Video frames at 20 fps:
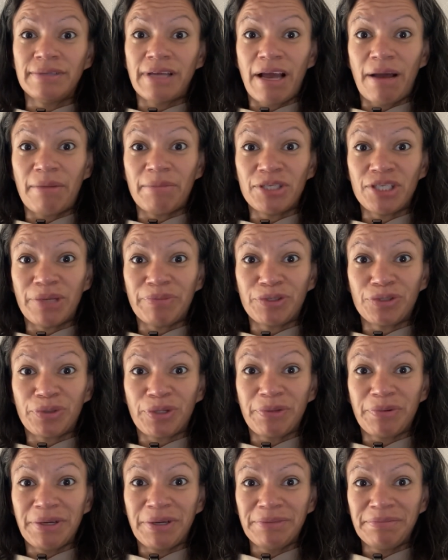Alma chapter
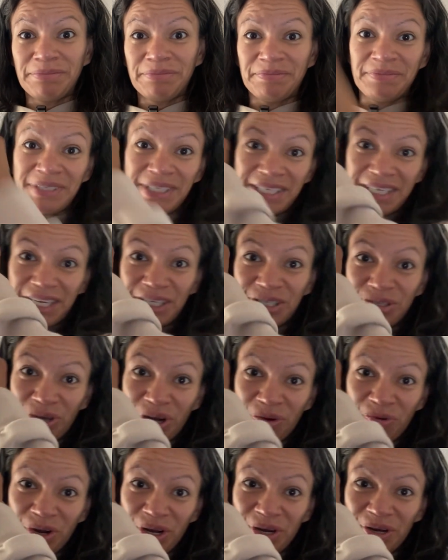21, stay
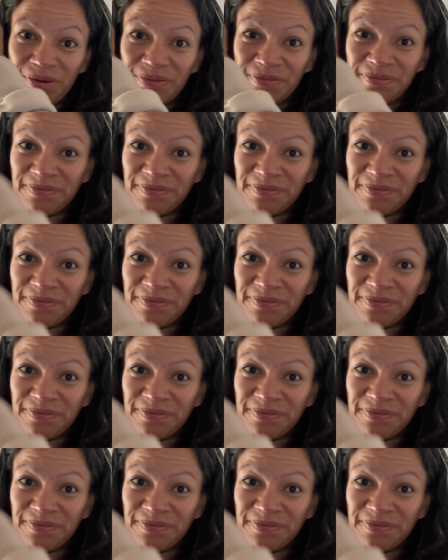strong, warrior.